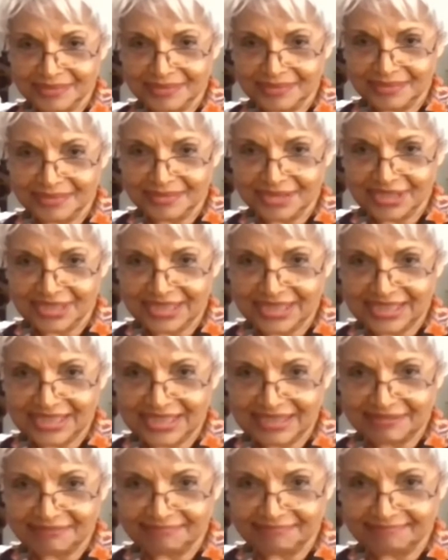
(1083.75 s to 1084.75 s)

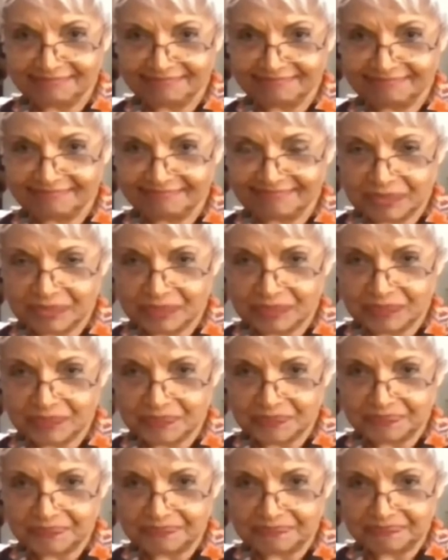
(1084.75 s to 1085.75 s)

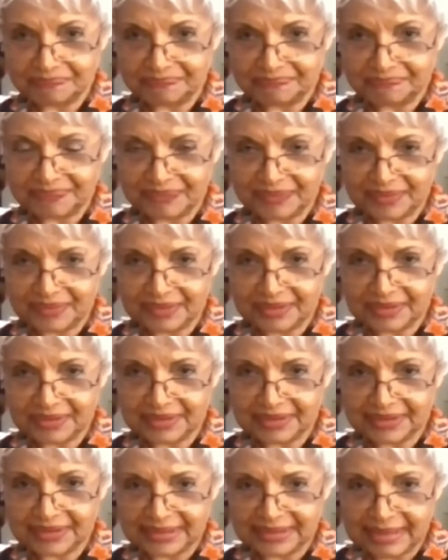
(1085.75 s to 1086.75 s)

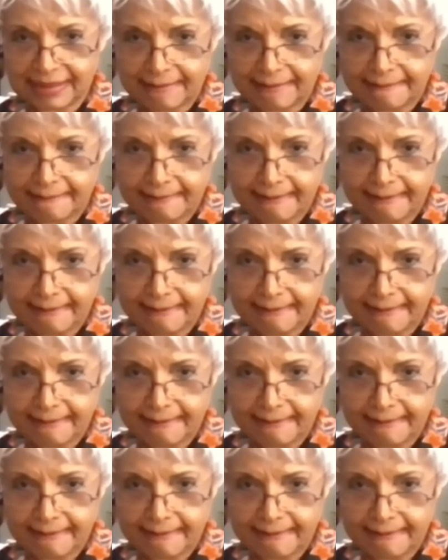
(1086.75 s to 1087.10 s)
(not speaking)